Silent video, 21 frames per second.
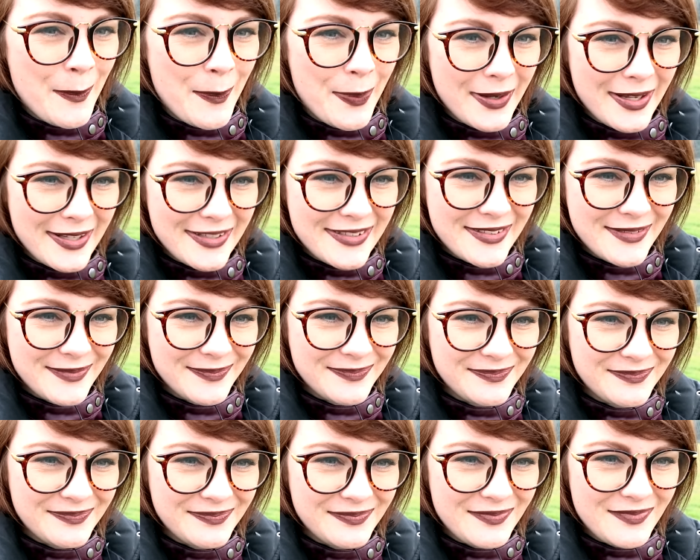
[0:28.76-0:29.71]
but
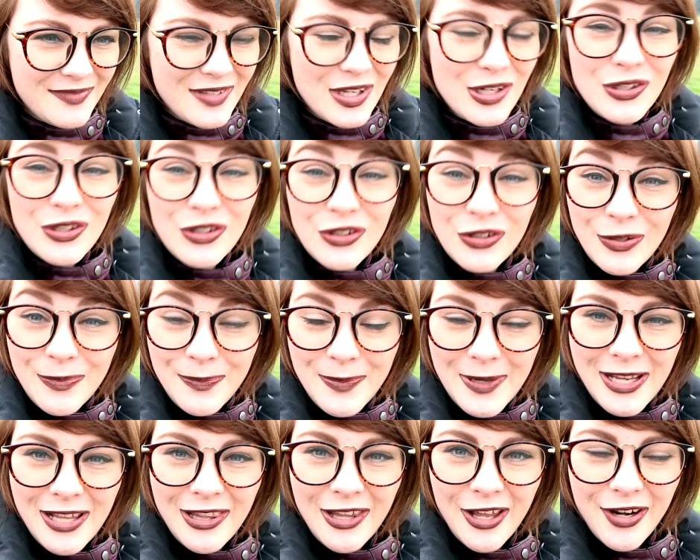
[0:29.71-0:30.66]
there should
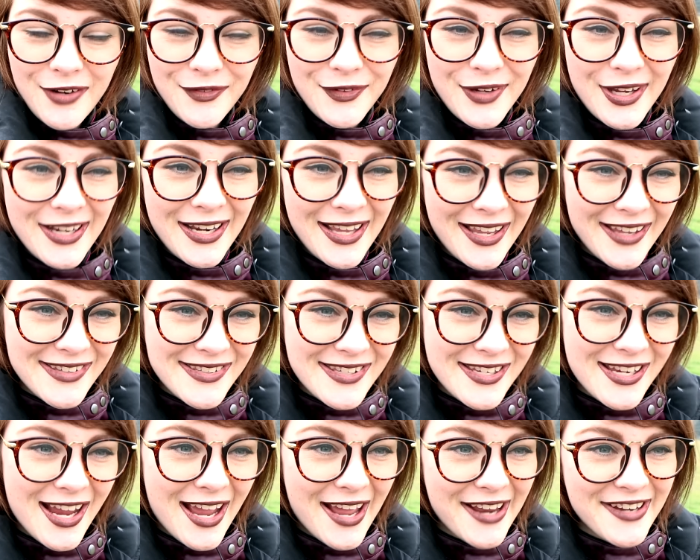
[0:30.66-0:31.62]
be a lot of canals
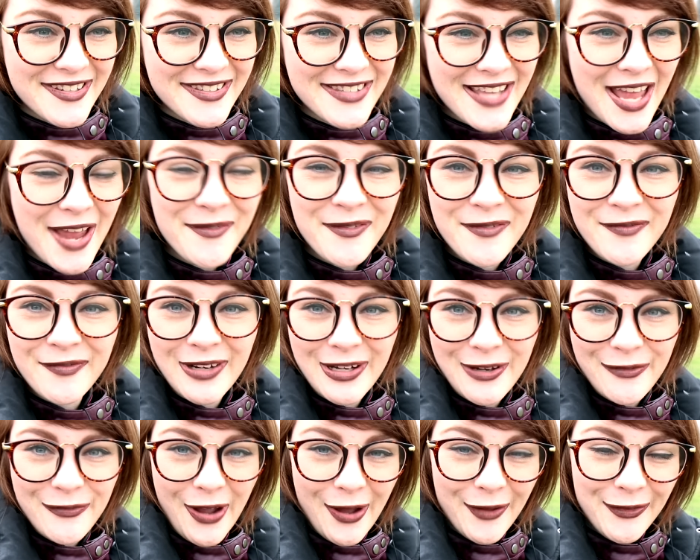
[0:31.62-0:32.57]
here. I just haven't
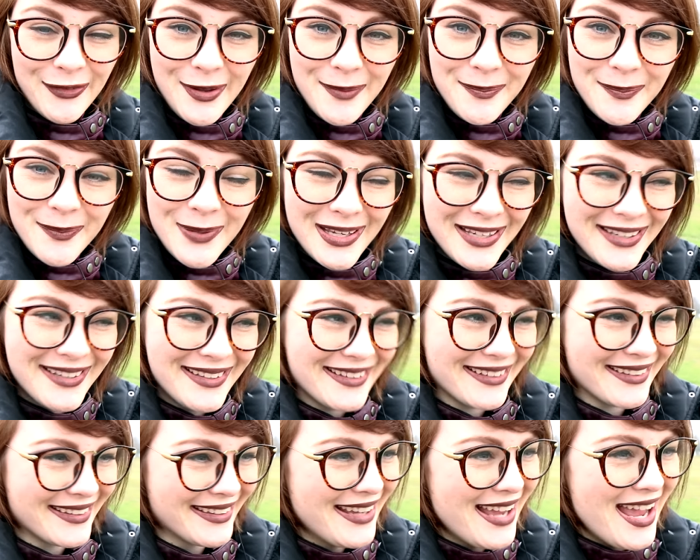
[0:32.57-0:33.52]
really found them.
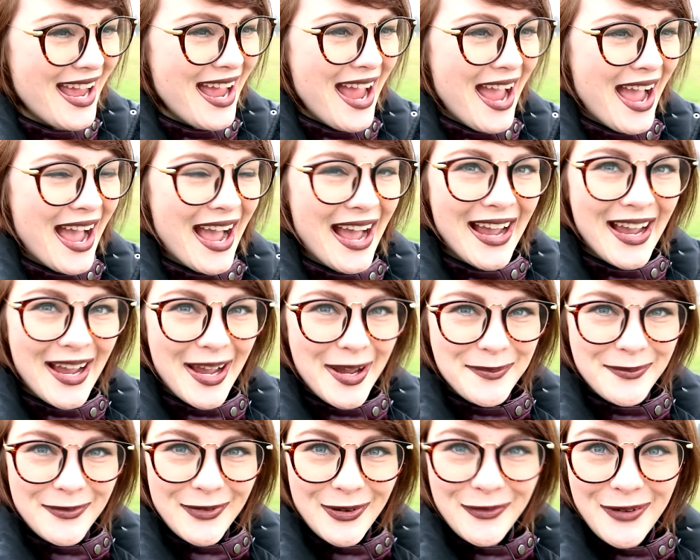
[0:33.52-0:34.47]

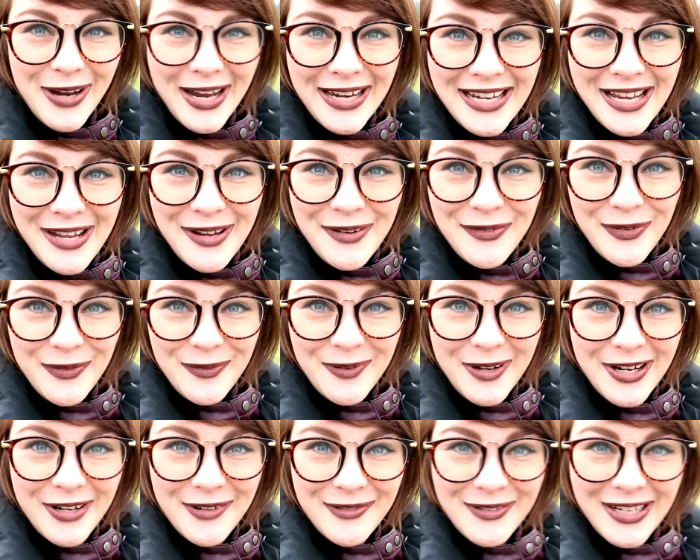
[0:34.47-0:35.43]
um, right now, if you're
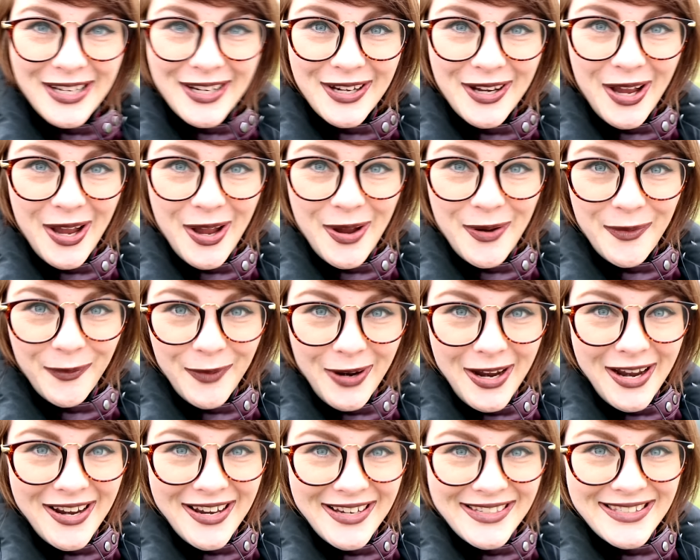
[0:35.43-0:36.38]
wondering,
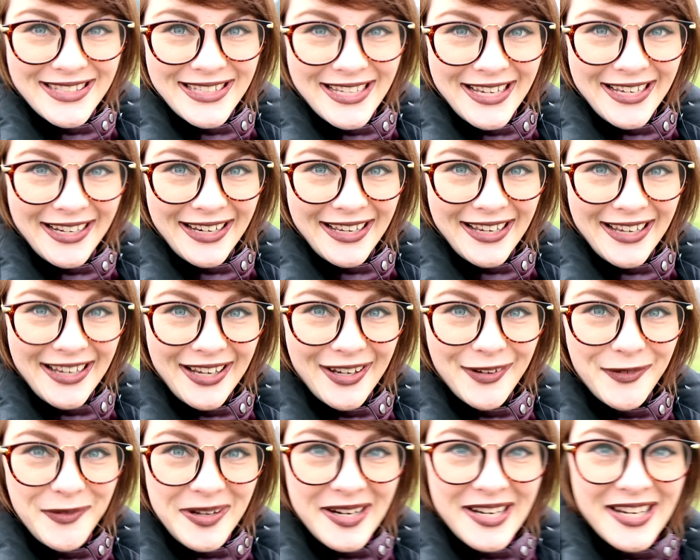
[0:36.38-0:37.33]
where is
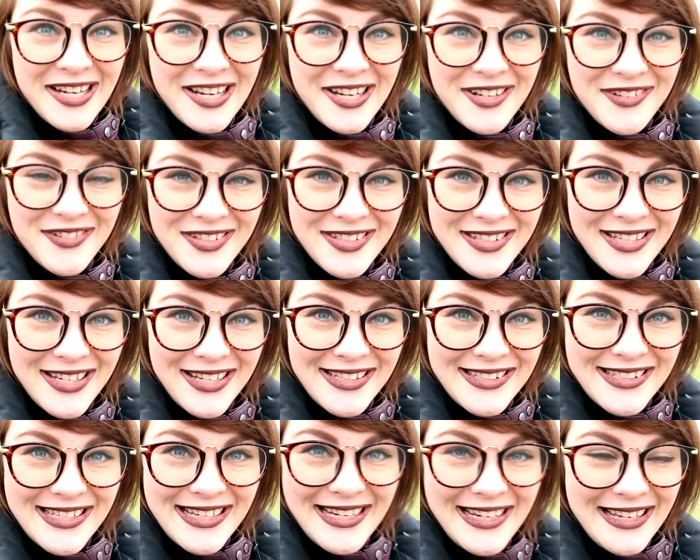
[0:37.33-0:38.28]
Lingling? What an interesting
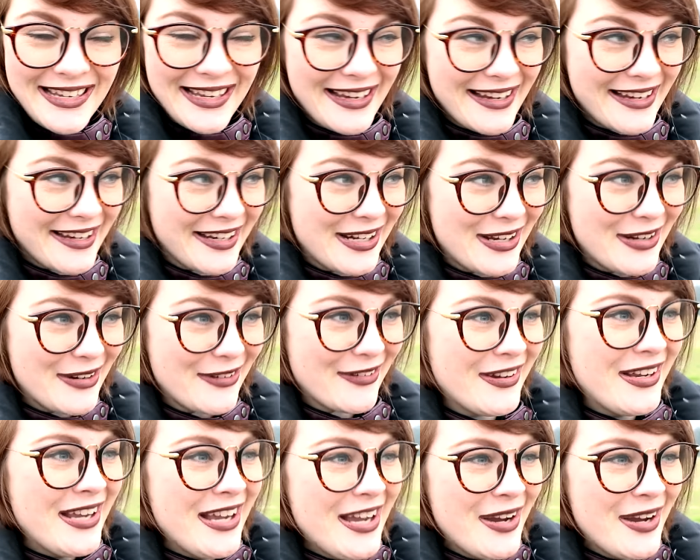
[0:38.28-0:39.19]
city, I know.